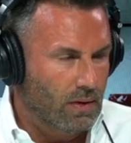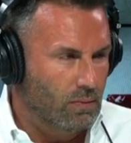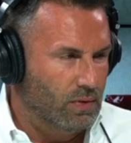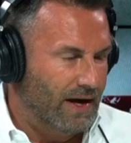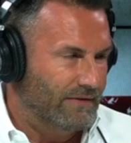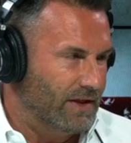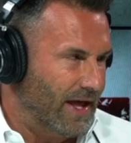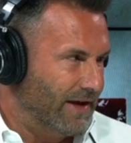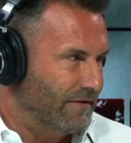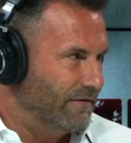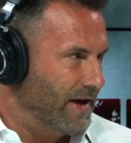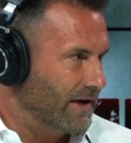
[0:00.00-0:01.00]
would have a like
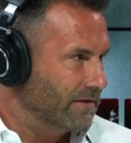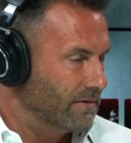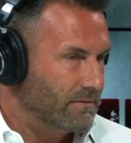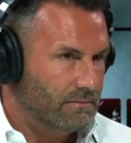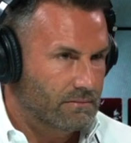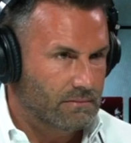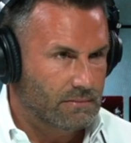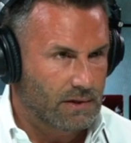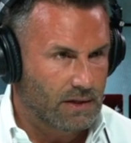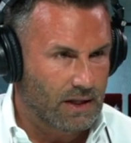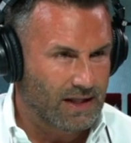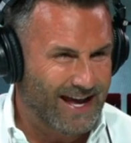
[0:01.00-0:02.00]
effect,
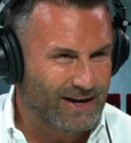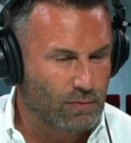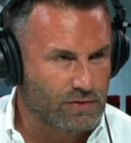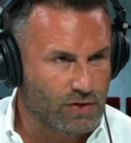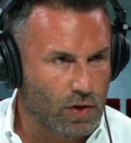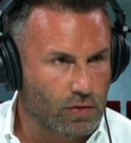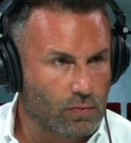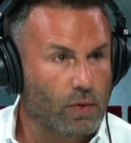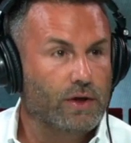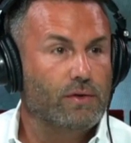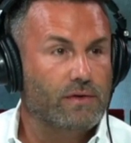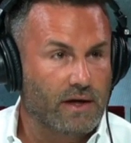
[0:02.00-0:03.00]
a like result. What
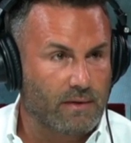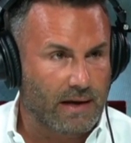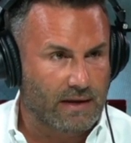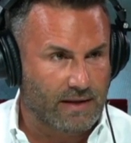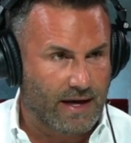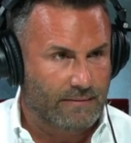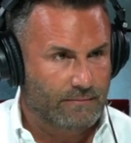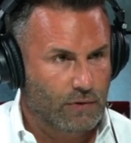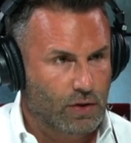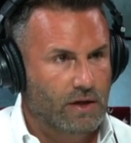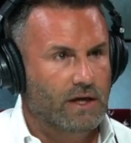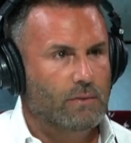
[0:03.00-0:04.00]
do you think about that? You think